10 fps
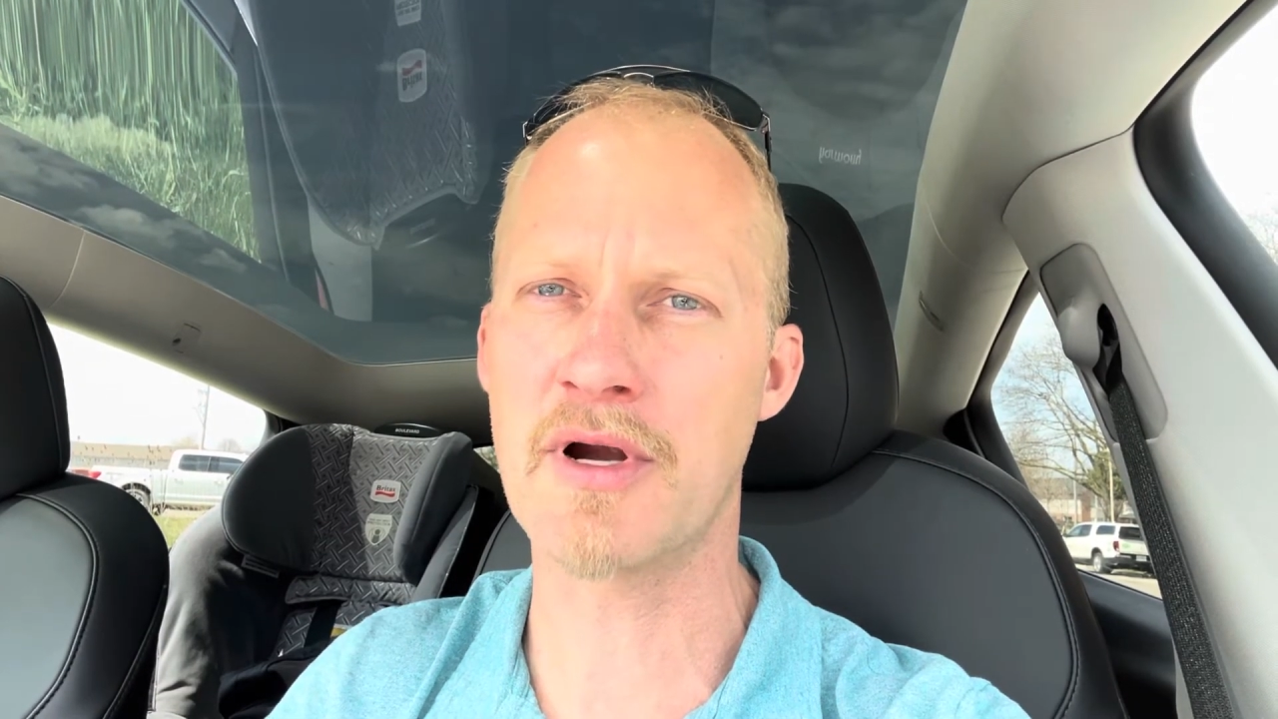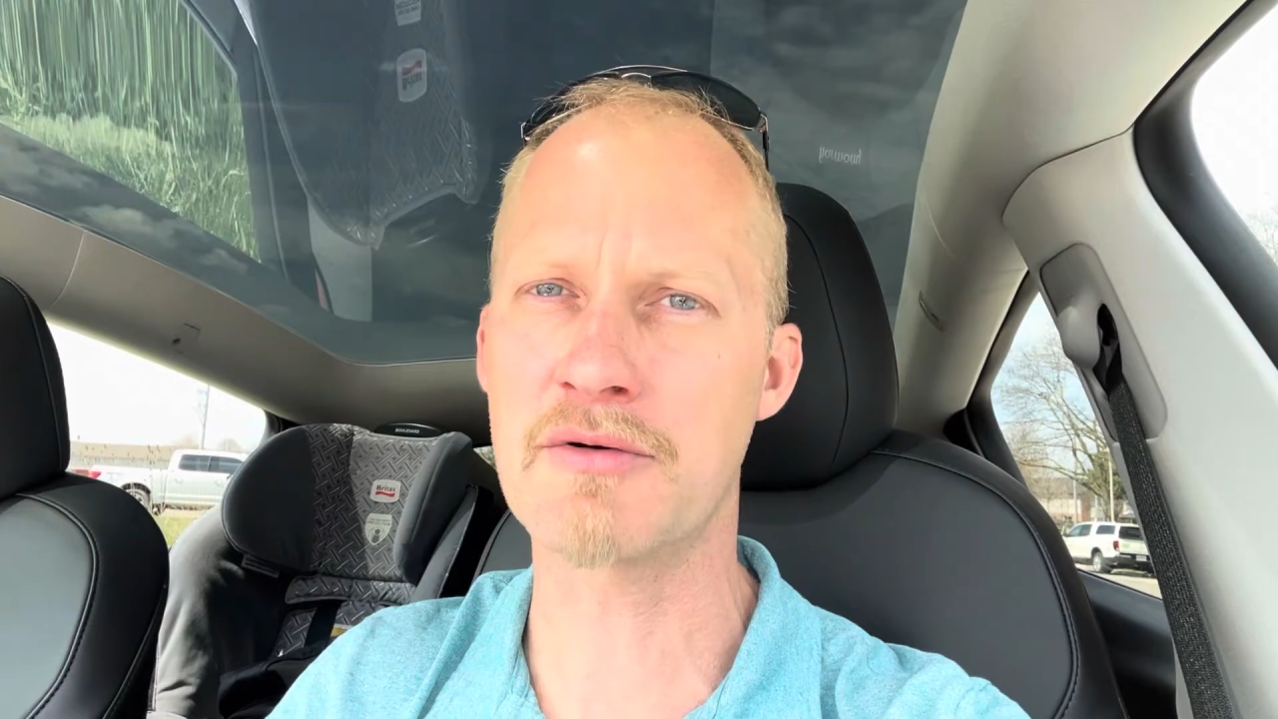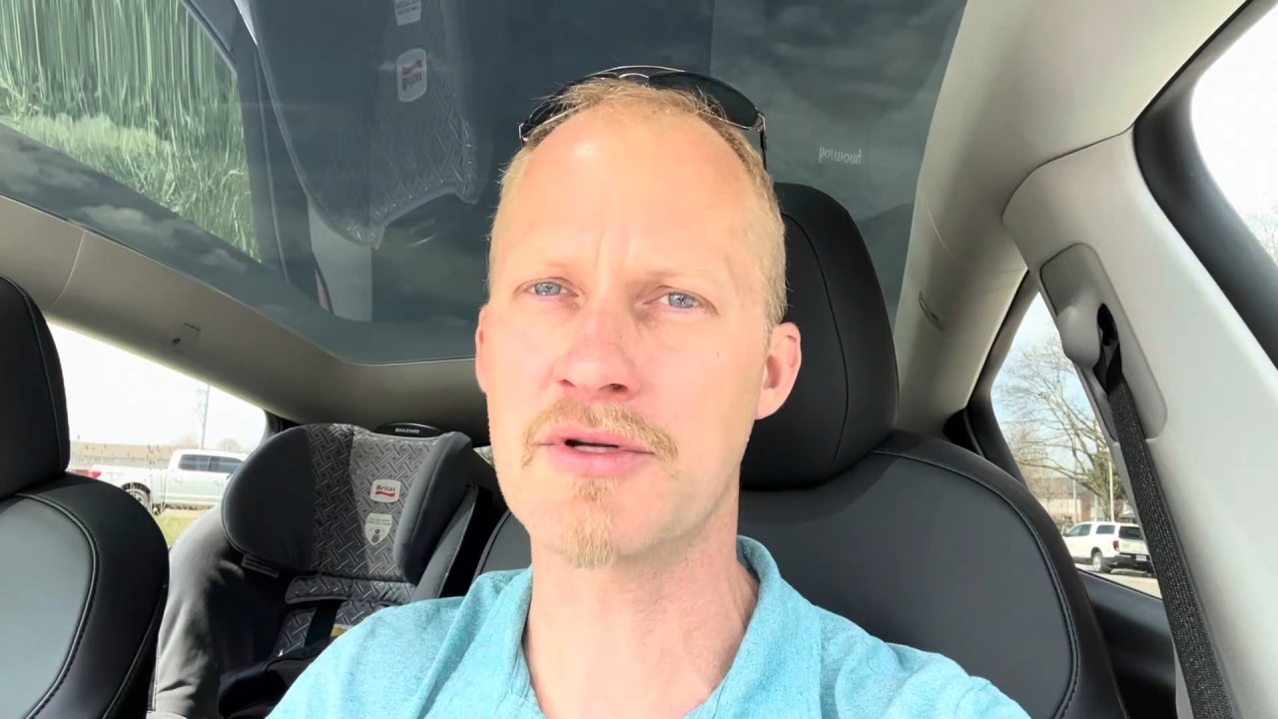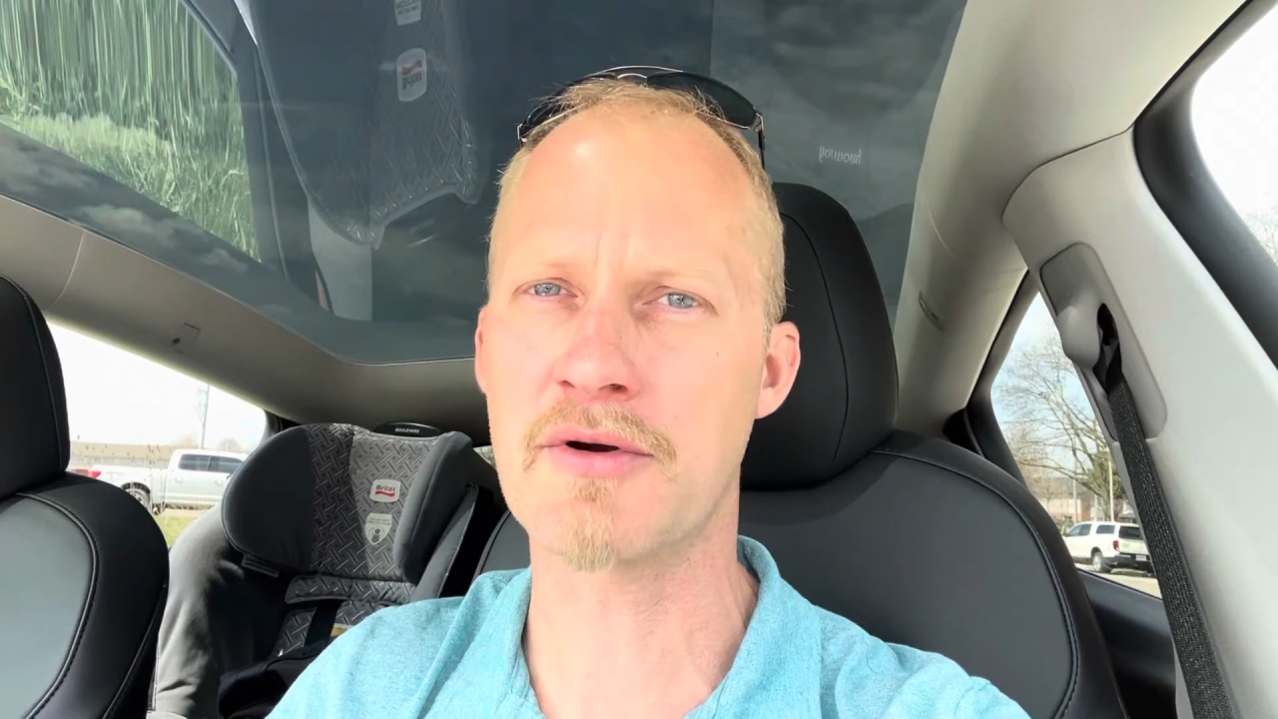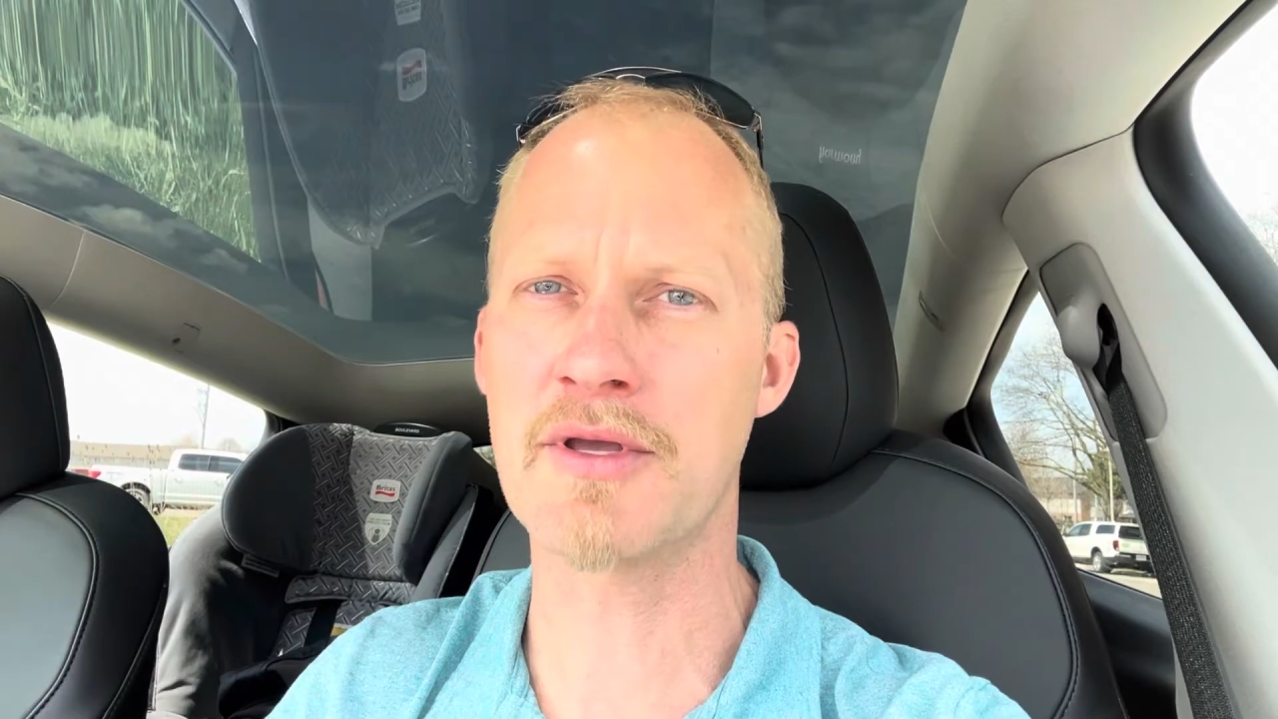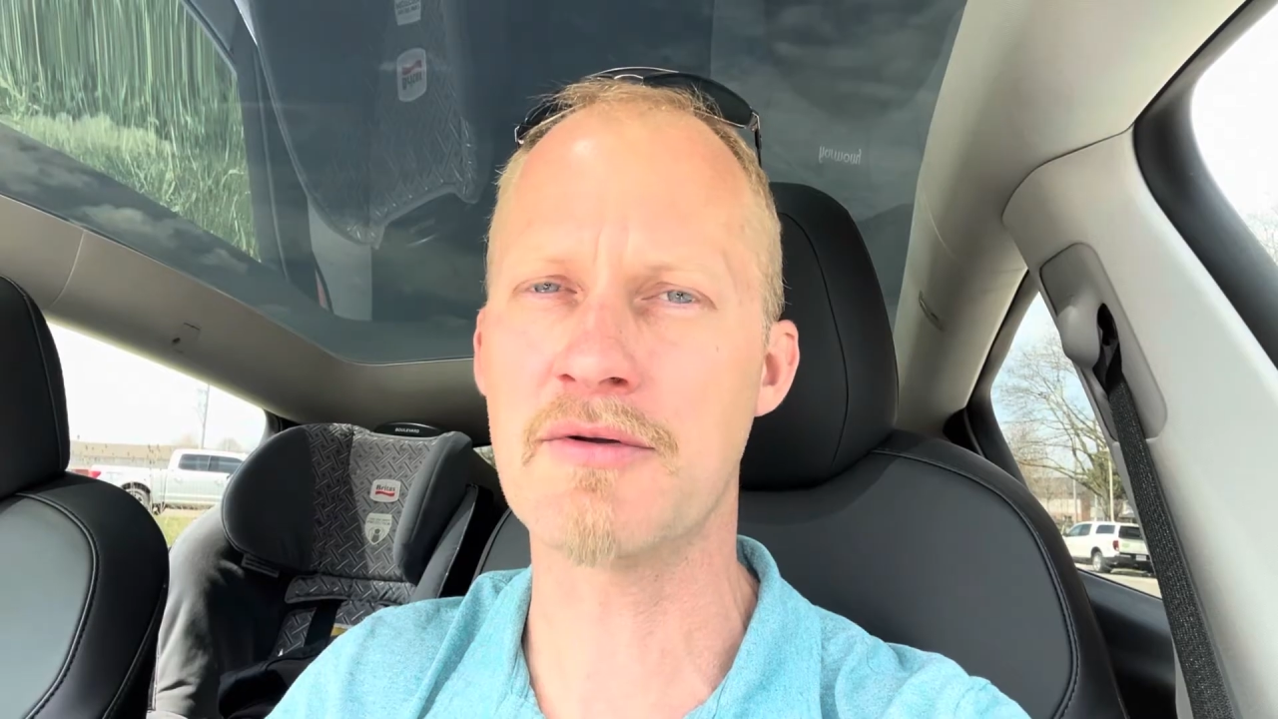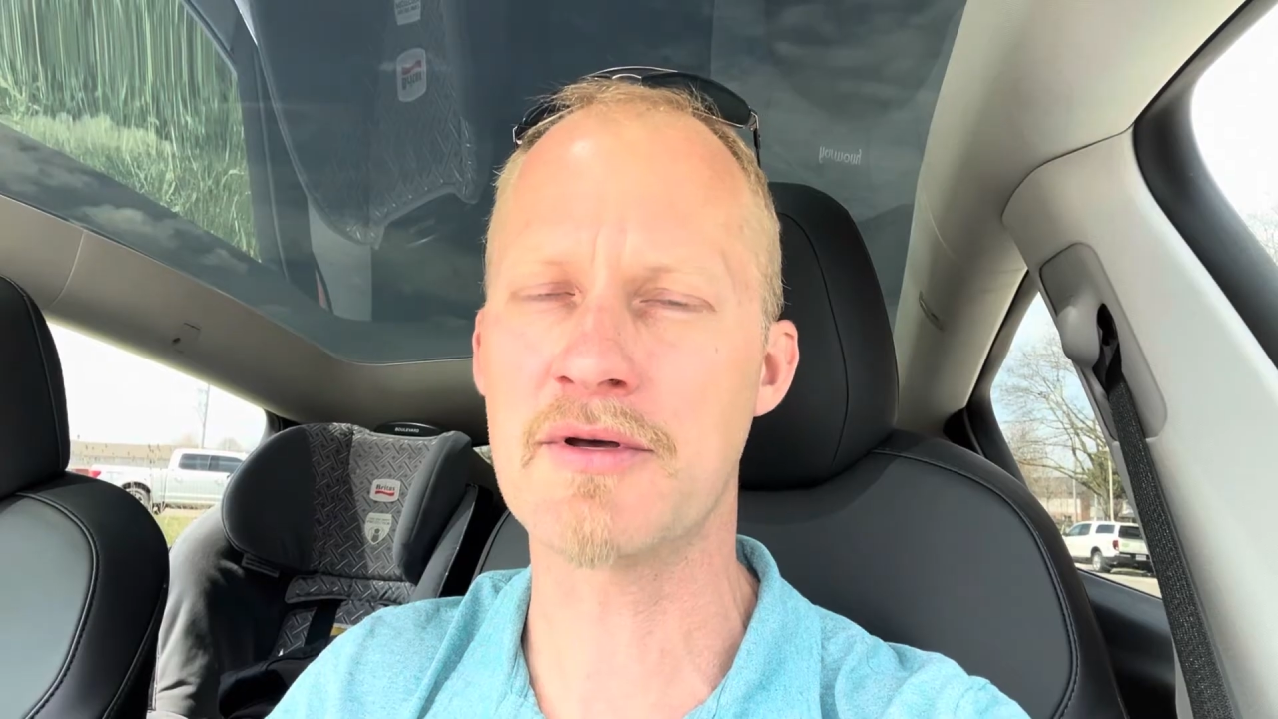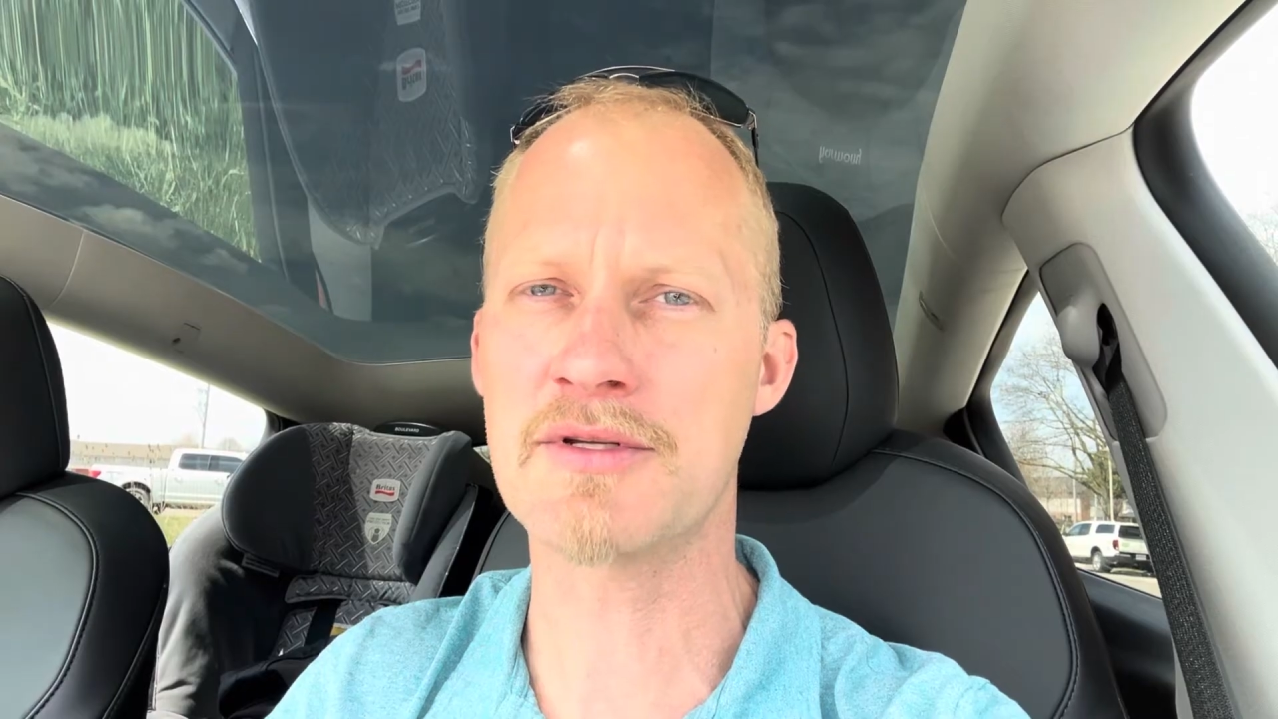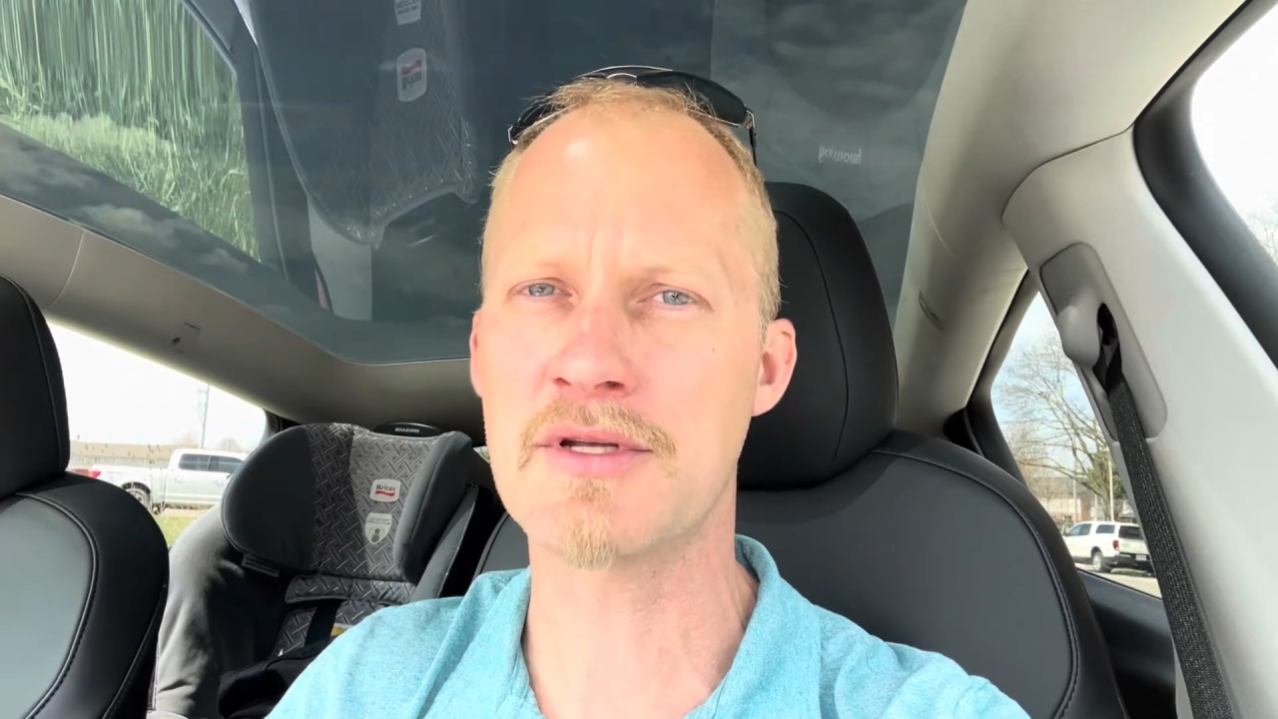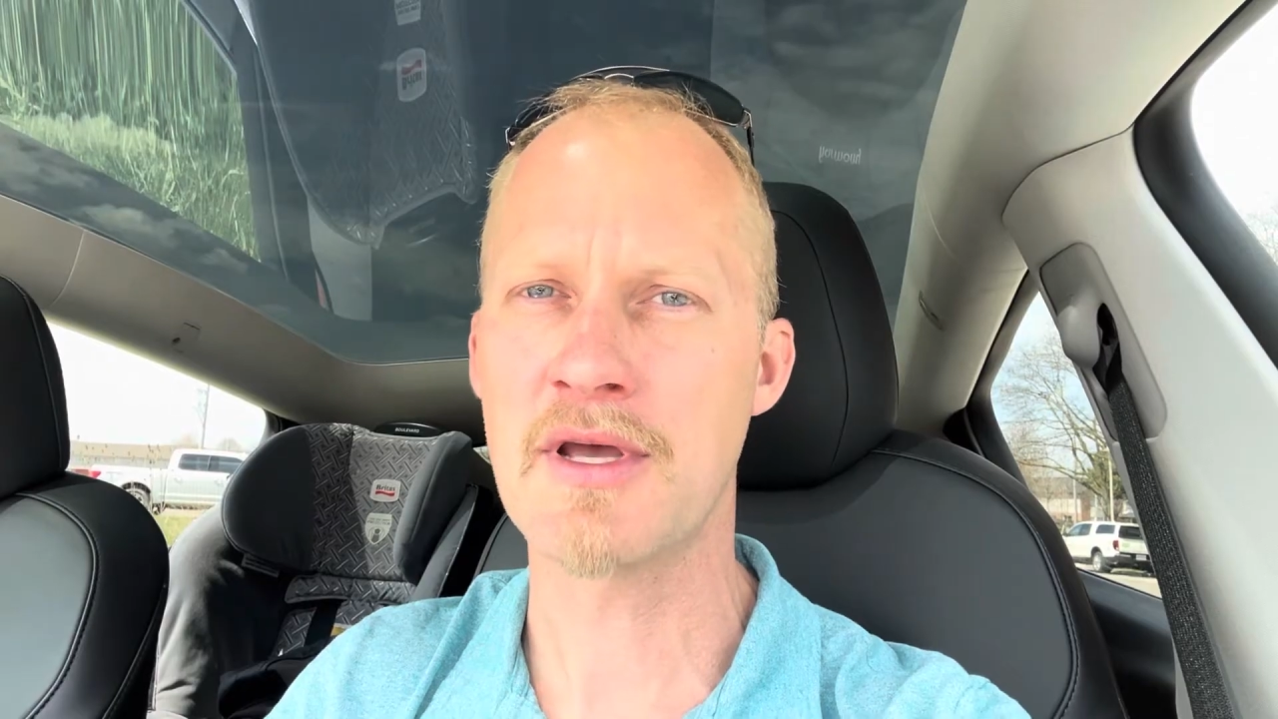outdoor
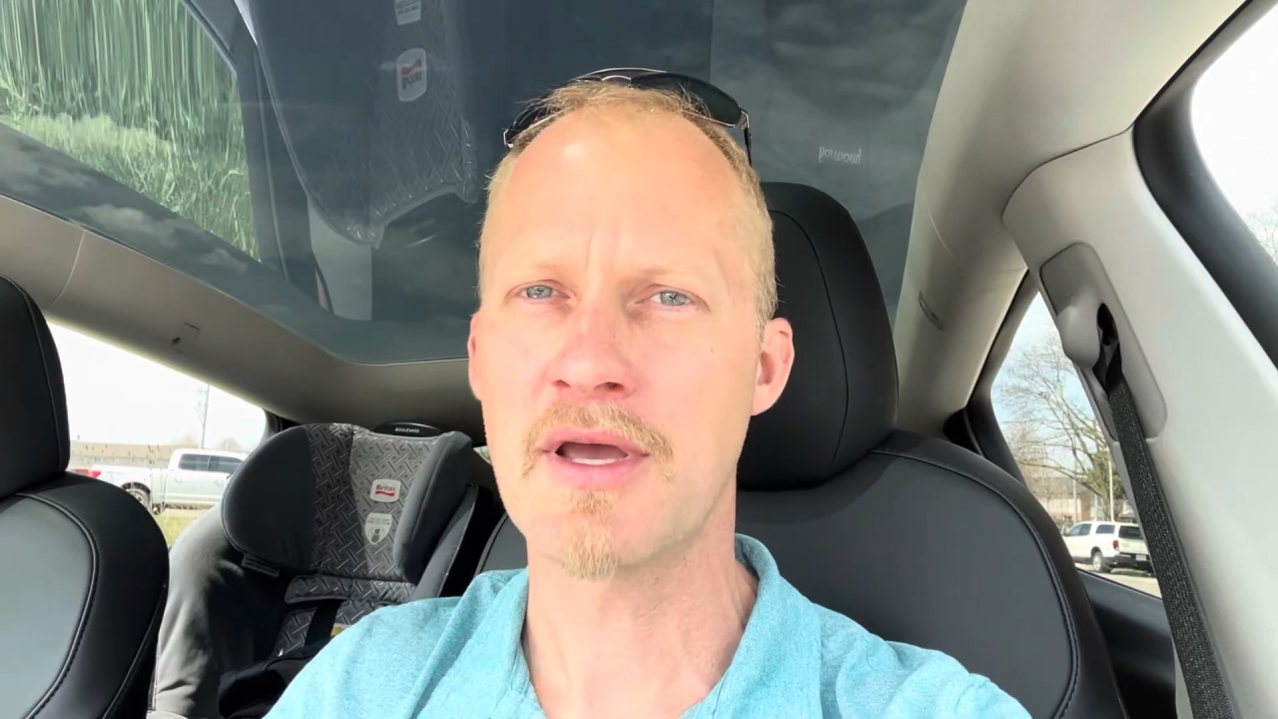units.